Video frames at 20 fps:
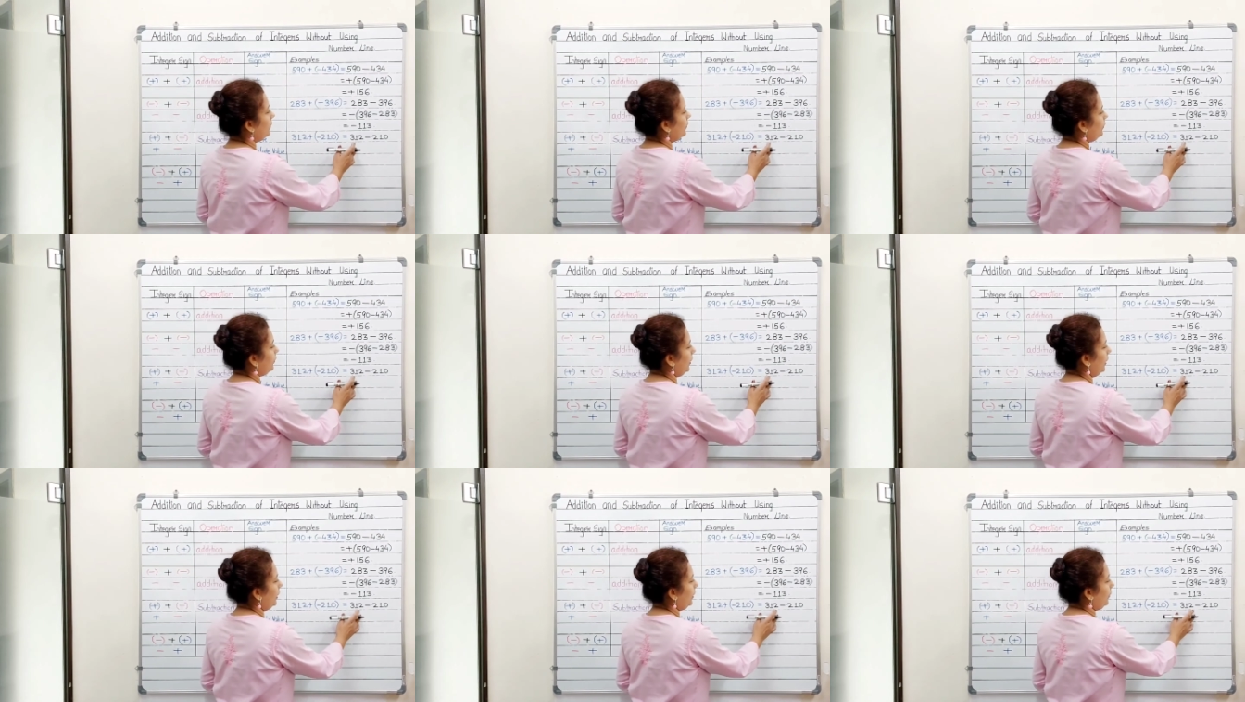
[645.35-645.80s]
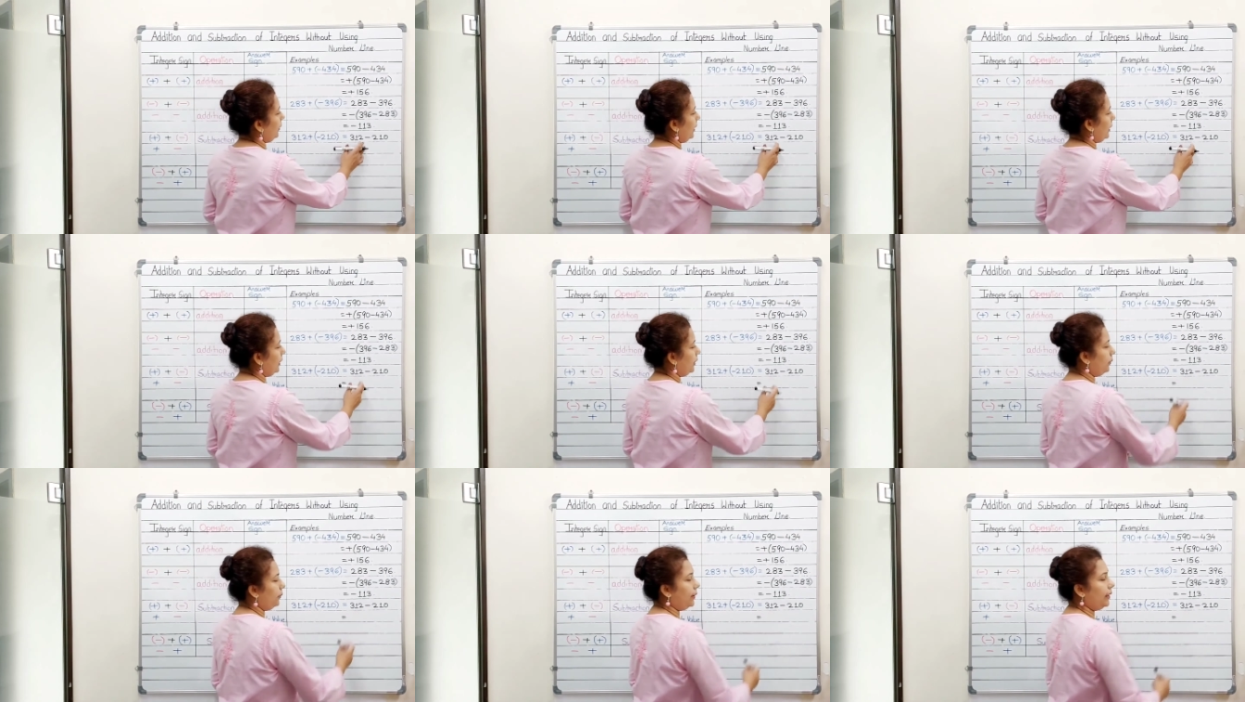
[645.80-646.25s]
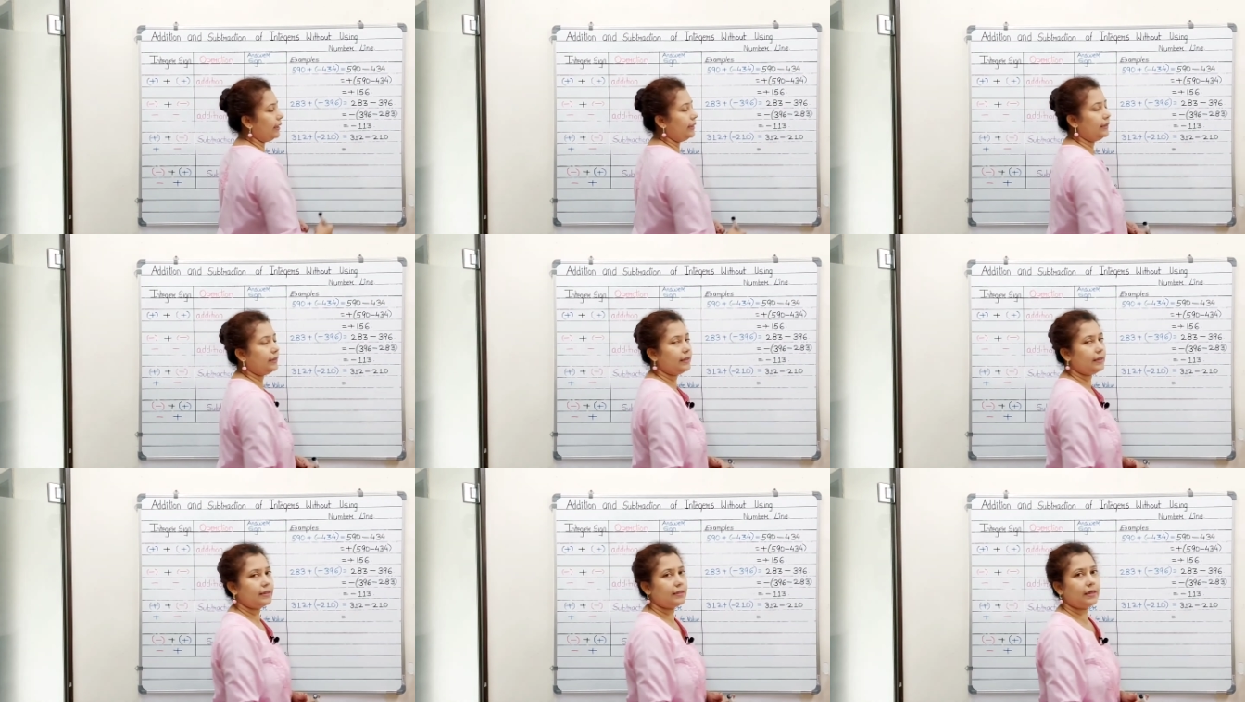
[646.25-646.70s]

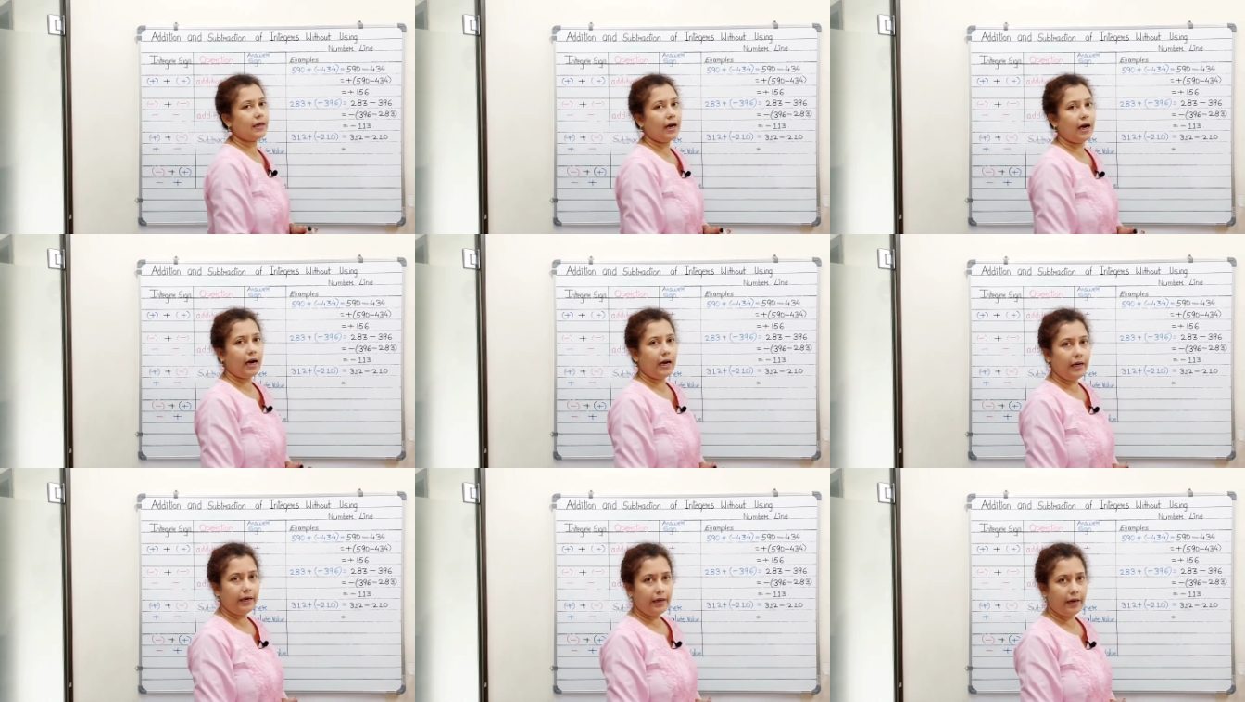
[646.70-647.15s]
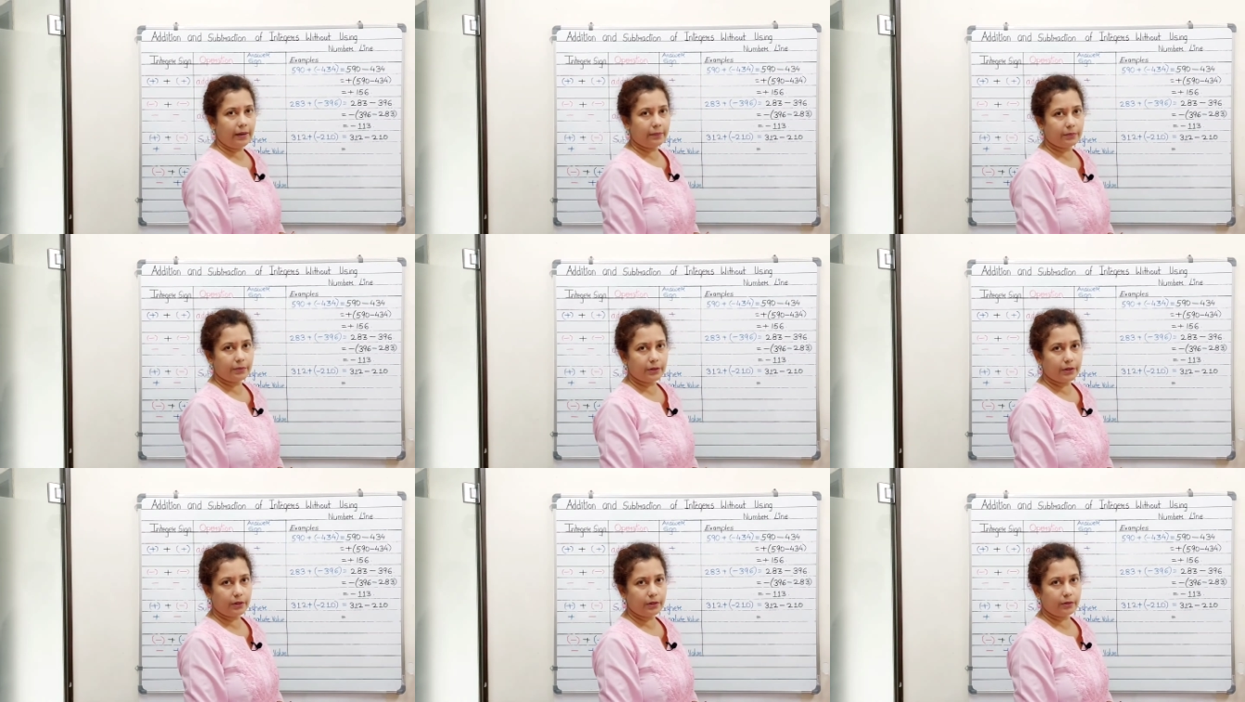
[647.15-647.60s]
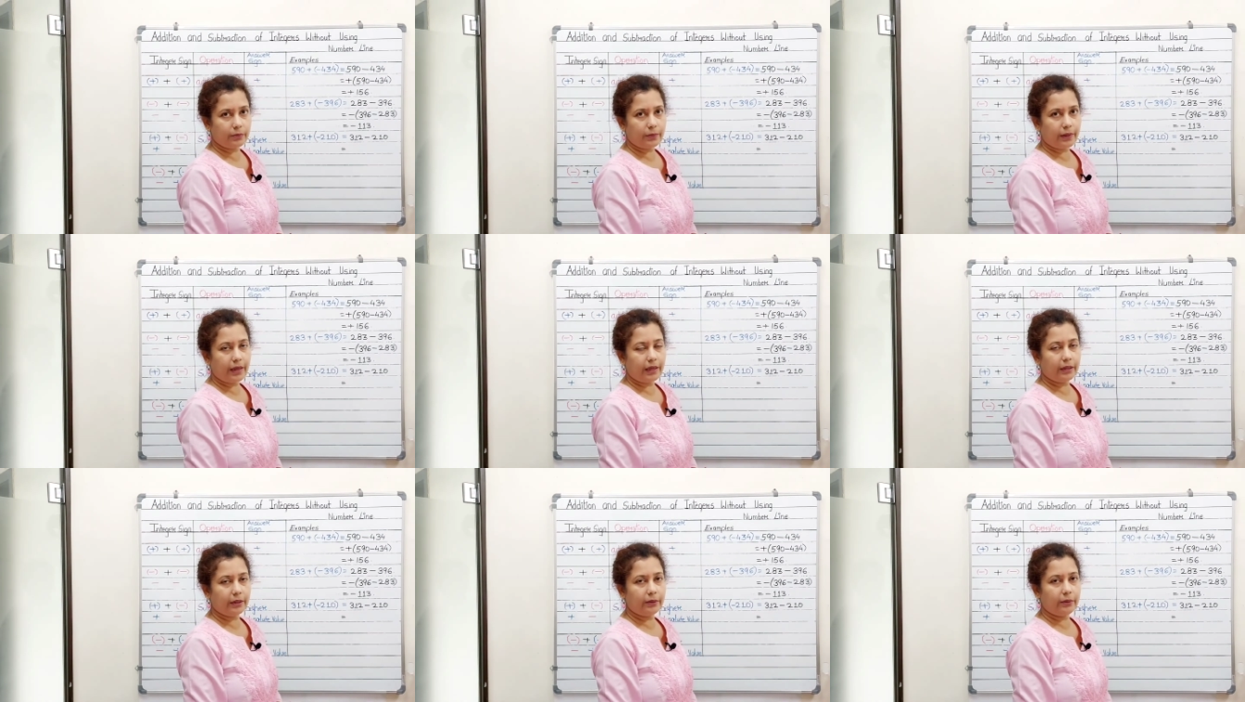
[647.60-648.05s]
321 is a higher absolute
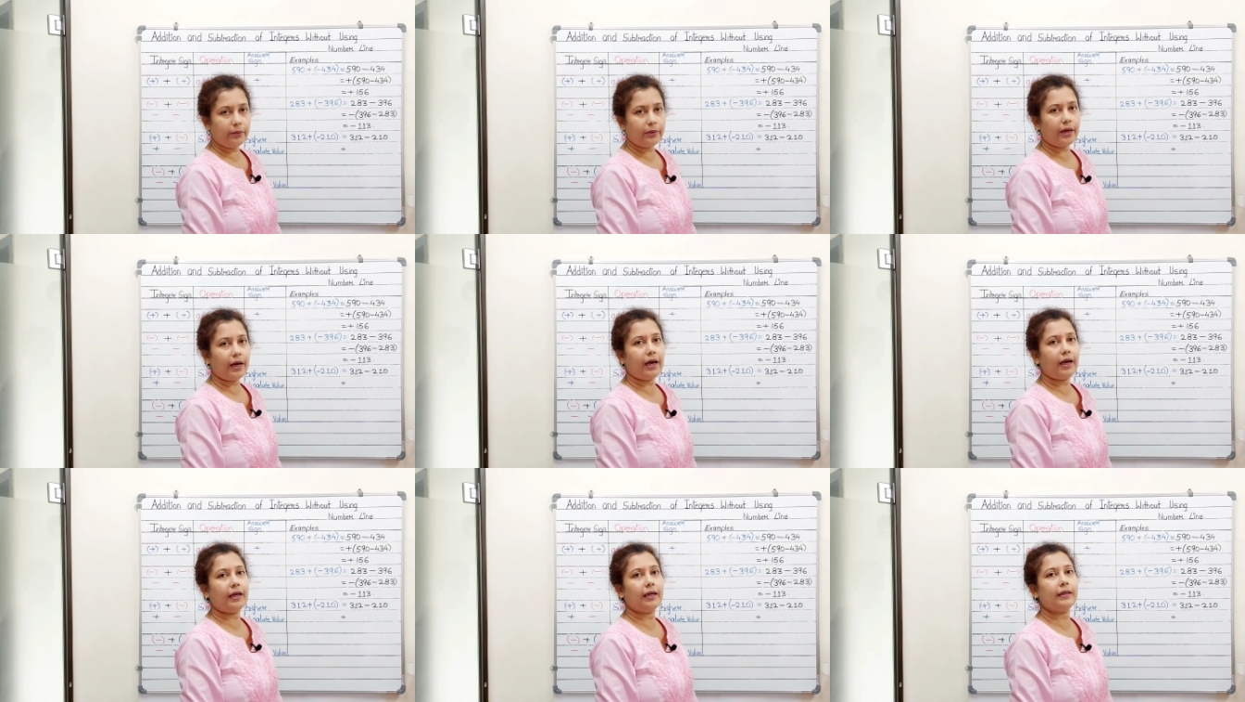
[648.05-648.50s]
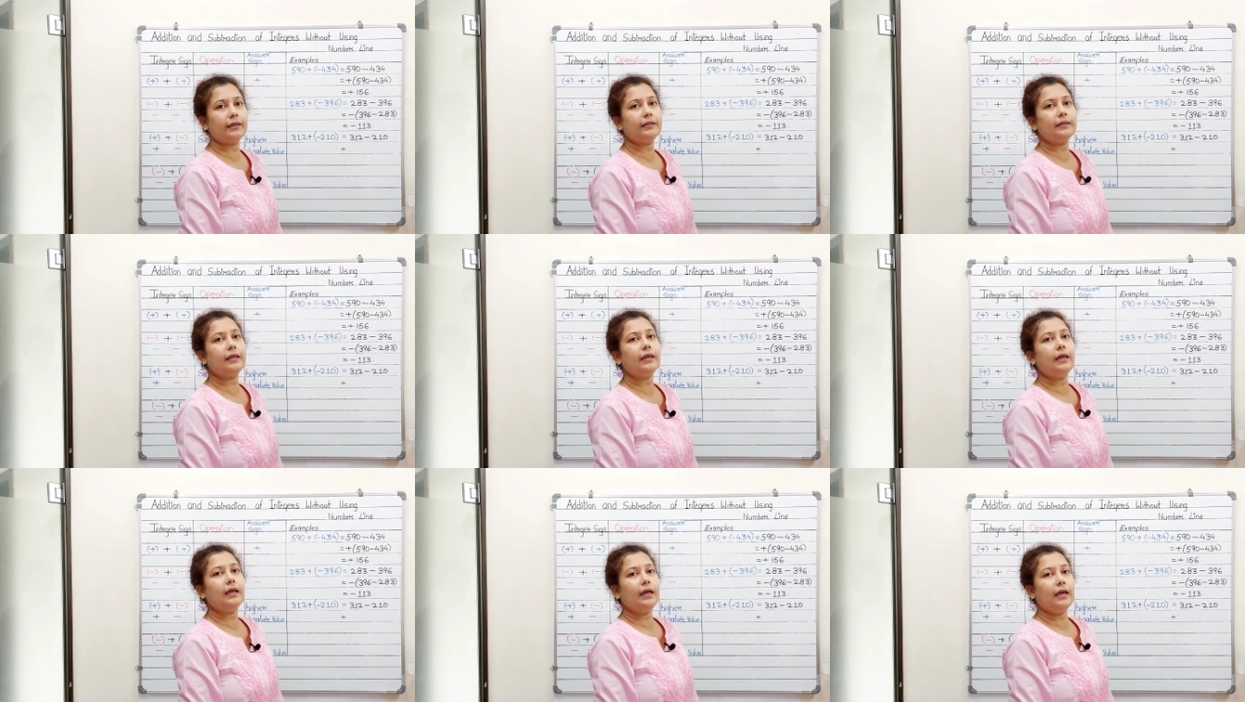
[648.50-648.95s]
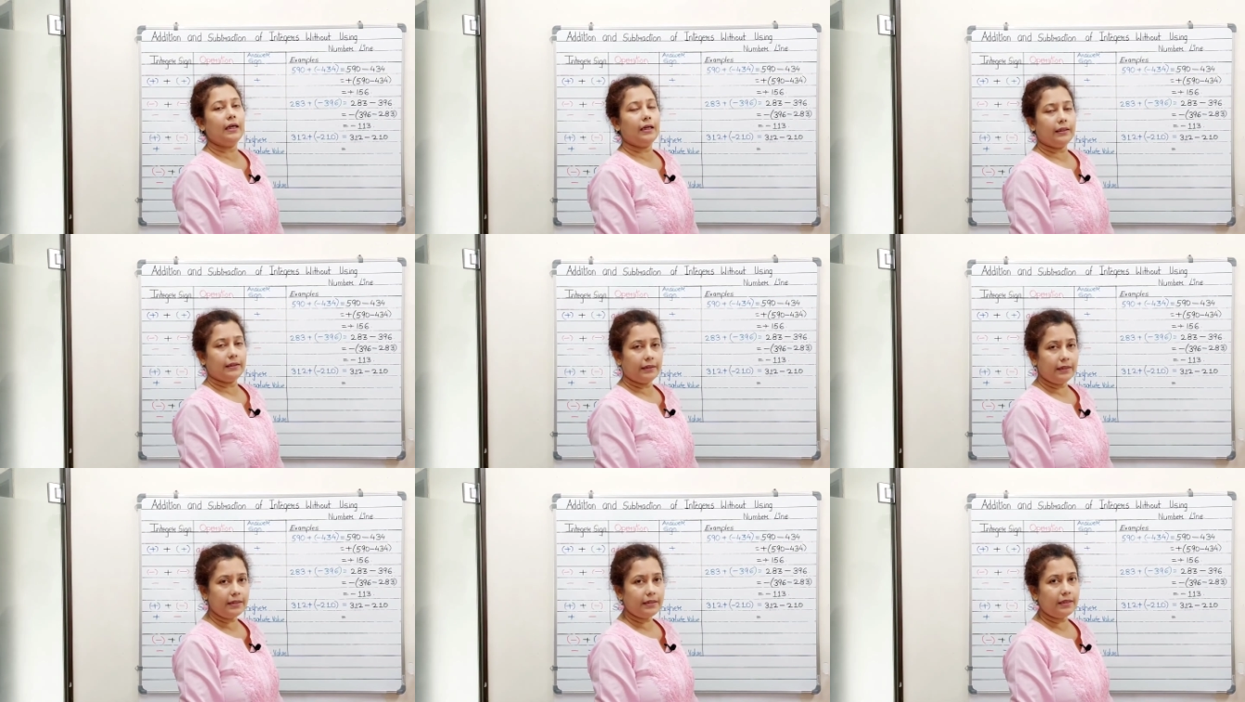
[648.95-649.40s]
value and
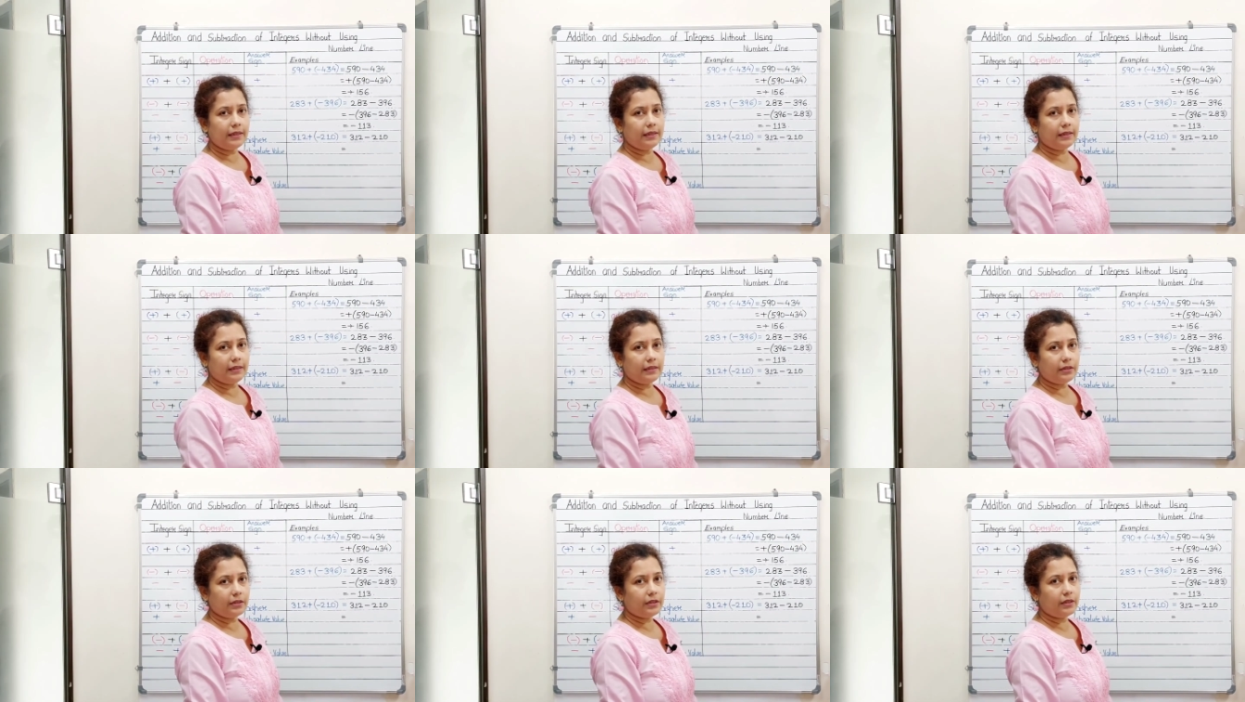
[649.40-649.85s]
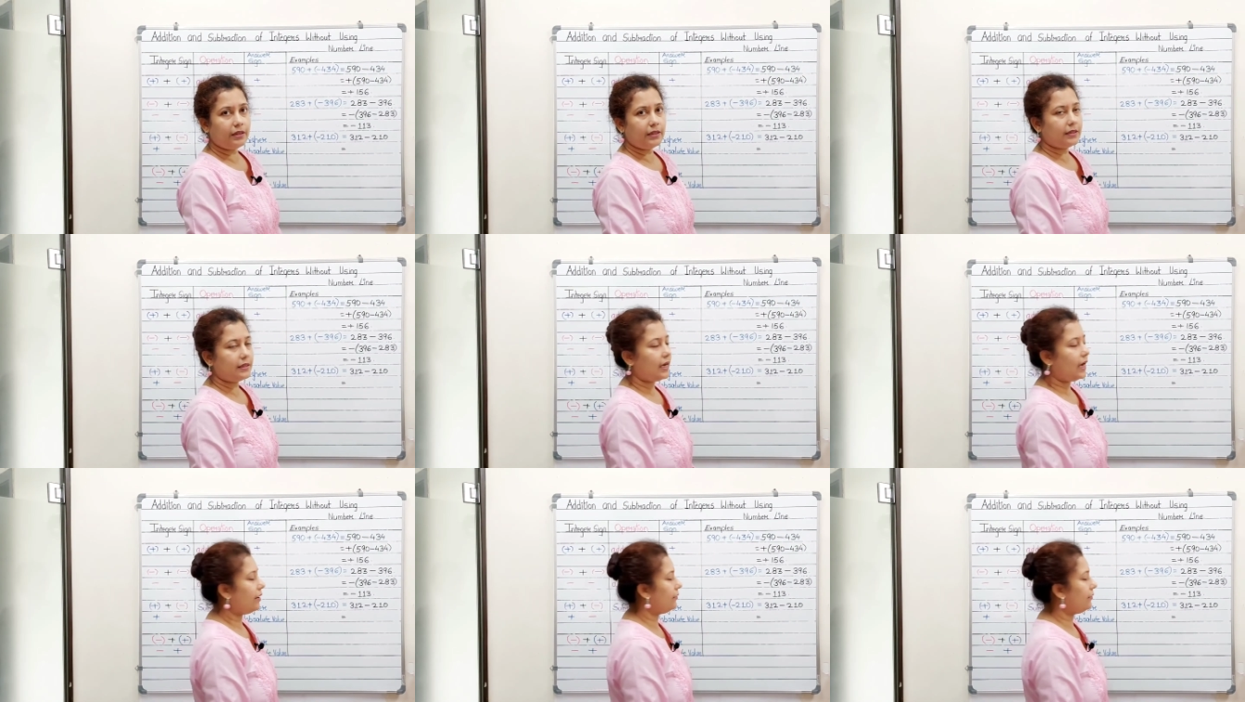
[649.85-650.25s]
this integer is